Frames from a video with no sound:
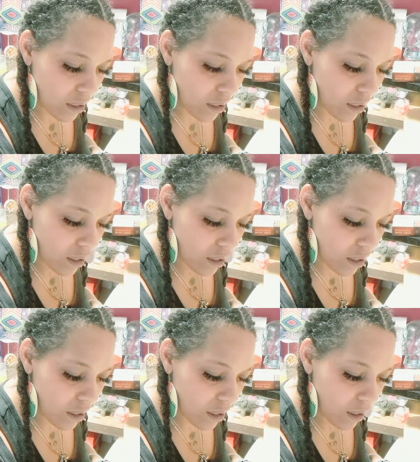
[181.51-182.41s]

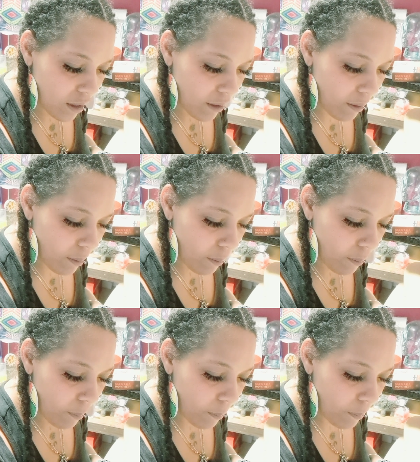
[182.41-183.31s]

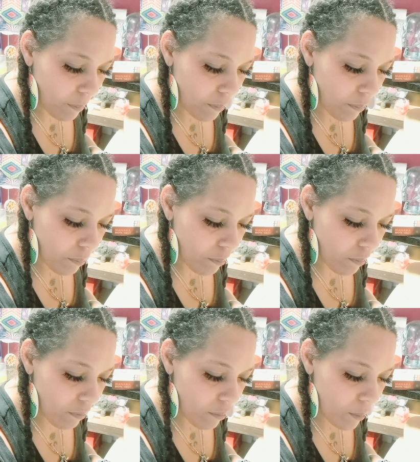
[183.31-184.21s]

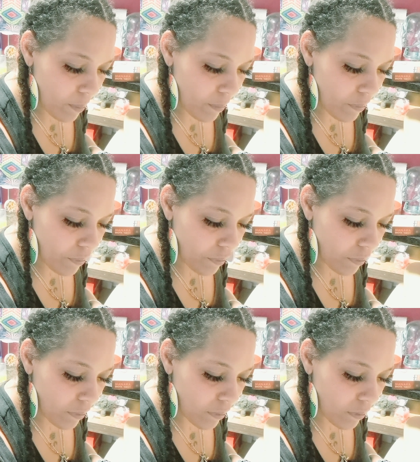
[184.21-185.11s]

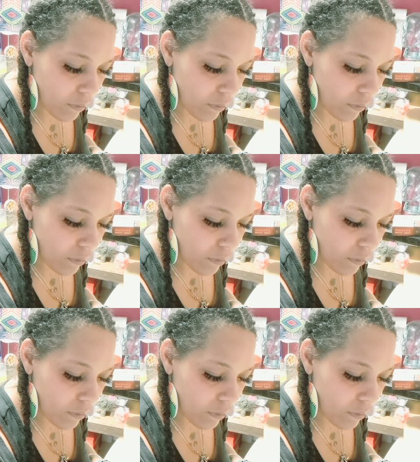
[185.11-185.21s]
Nobody speaks.